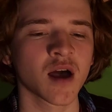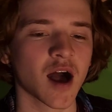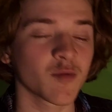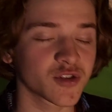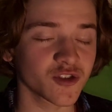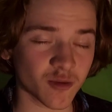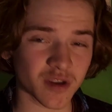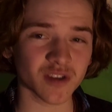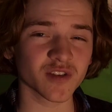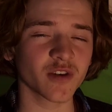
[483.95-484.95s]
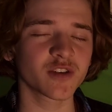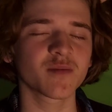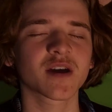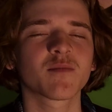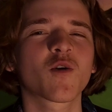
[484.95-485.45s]
I'm assuming he's going to
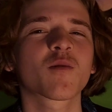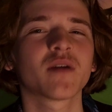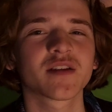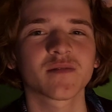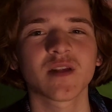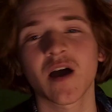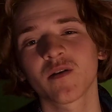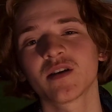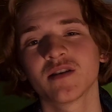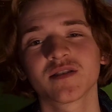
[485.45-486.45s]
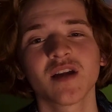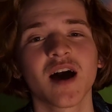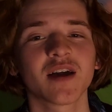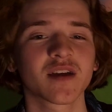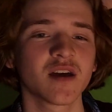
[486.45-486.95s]
make more, but as of now he is
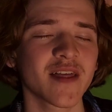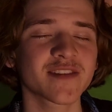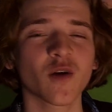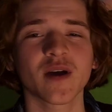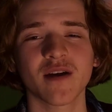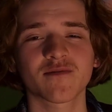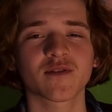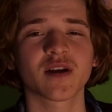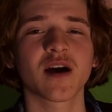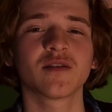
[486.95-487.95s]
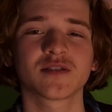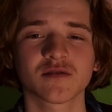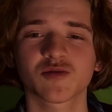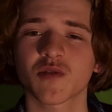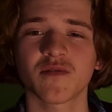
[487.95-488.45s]
not. That's all we have for now, is
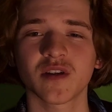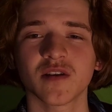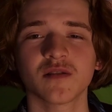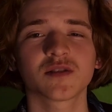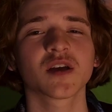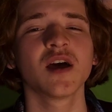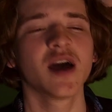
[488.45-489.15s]
those 3 videos.